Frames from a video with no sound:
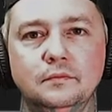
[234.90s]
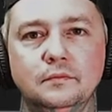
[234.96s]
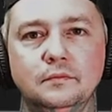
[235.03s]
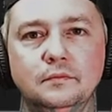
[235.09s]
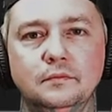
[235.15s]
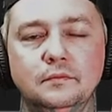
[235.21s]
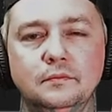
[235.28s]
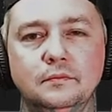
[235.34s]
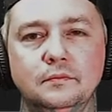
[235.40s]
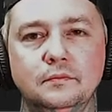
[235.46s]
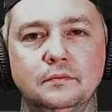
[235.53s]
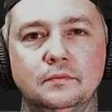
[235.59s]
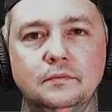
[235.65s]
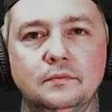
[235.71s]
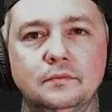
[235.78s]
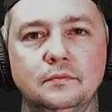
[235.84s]

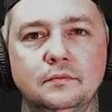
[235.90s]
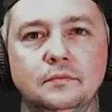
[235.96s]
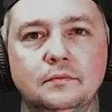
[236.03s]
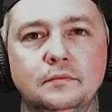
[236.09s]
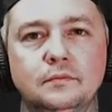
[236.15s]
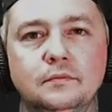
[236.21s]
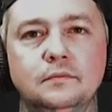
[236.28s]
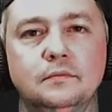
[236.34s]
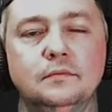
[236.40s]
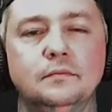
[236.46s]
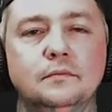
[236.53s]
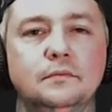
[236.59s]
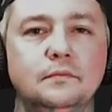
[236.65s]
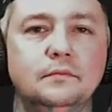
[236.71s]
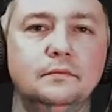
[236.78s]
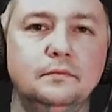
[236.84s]

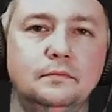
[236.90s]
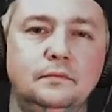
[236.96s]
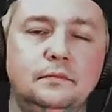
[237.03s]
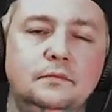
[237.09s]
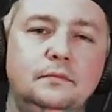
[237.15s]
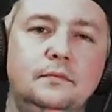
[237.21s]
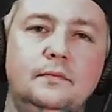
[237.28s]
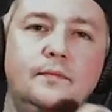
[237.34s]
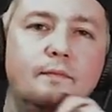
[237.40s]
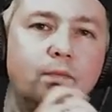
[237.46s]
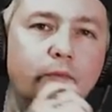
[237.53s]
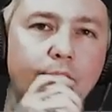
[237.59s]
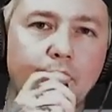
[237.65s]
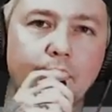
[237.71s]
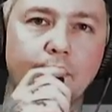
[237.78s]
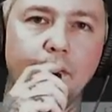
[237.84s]

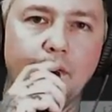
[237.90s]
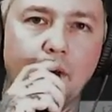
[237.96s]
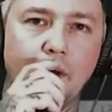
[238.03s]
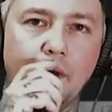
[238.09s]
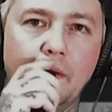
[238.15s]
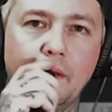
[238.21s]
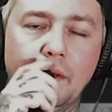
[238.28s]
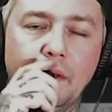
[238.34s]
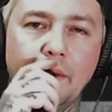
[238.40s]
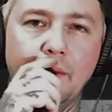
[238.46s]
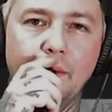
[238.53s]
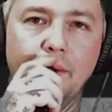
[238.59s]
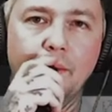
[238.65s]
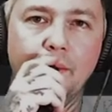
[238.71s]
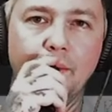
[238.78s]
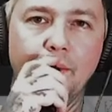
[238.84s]

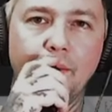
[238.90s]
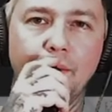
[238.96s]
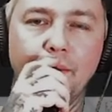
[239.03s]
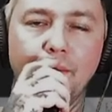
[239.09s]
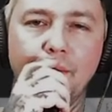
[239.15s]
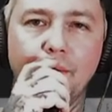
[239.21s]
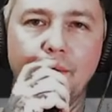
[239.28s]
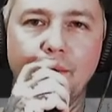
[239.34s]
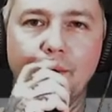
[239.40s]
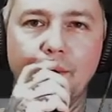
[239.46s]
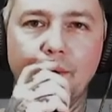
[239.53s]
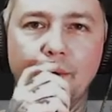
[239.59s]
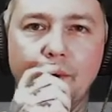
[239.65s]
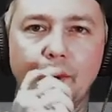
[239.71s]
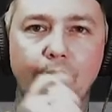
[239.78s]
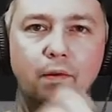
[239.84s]

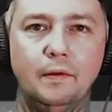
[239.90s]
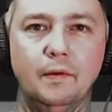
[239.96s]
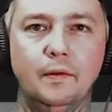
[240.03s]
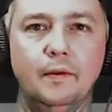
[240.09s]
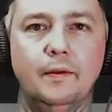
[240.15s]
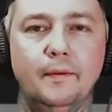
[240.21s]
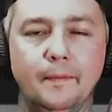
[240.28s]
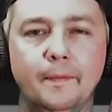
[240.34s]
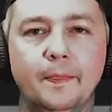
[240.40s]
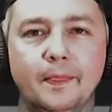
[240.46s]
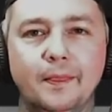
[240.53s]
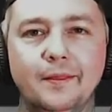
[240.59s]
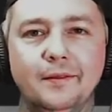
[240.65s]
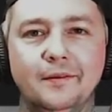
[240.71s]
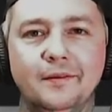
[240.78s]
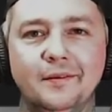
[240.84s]

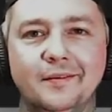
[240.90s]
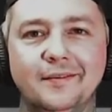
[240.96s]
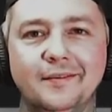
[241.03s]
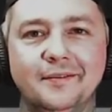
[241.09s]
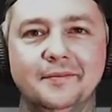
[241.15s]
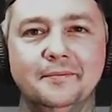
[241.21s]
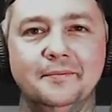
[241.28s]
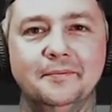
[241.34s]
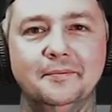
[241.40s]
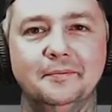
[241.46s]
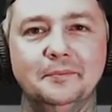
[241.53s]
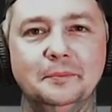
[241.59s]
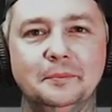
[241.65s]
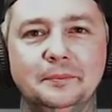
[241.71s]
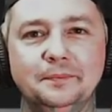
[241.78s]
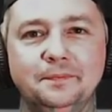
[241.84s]

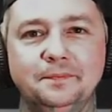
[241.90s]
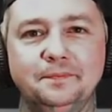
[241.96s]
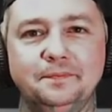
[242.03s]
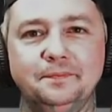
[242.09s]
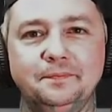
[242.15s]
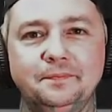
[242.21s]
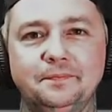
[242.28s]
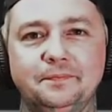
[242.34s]
(not speaking)